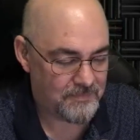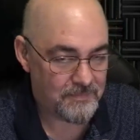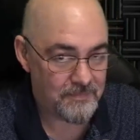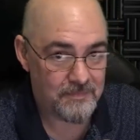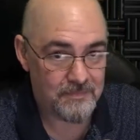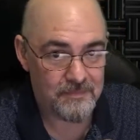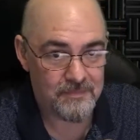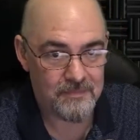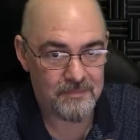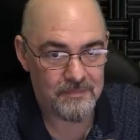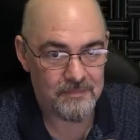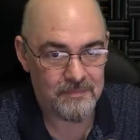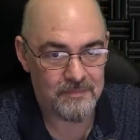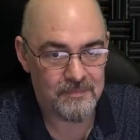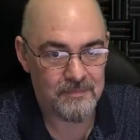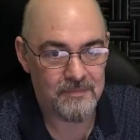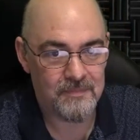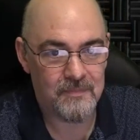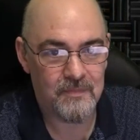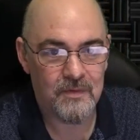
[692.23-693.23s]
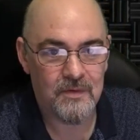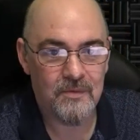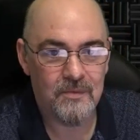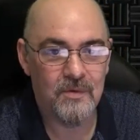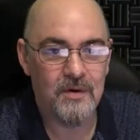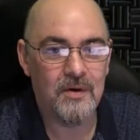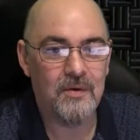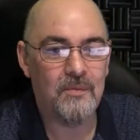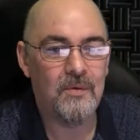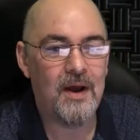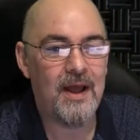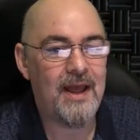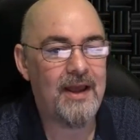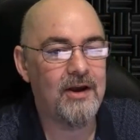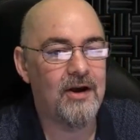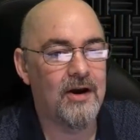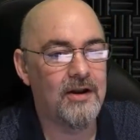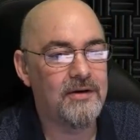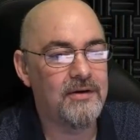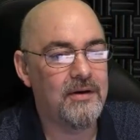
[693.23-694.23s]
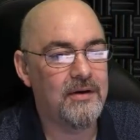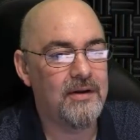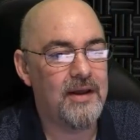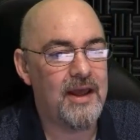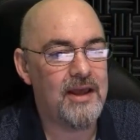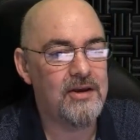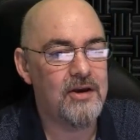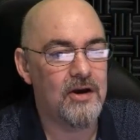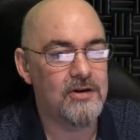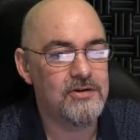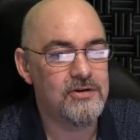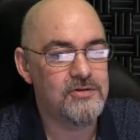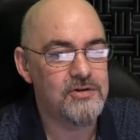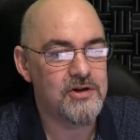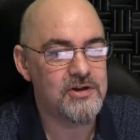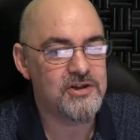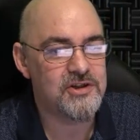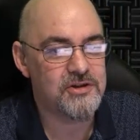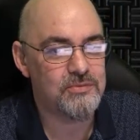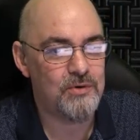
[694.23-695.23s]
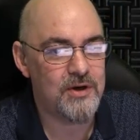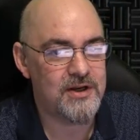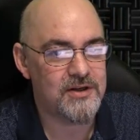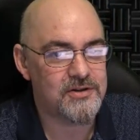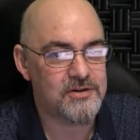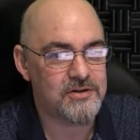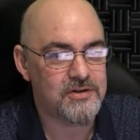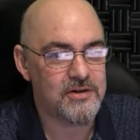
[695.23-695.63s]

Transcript: uh, uh, hang on, hang on. You just switched.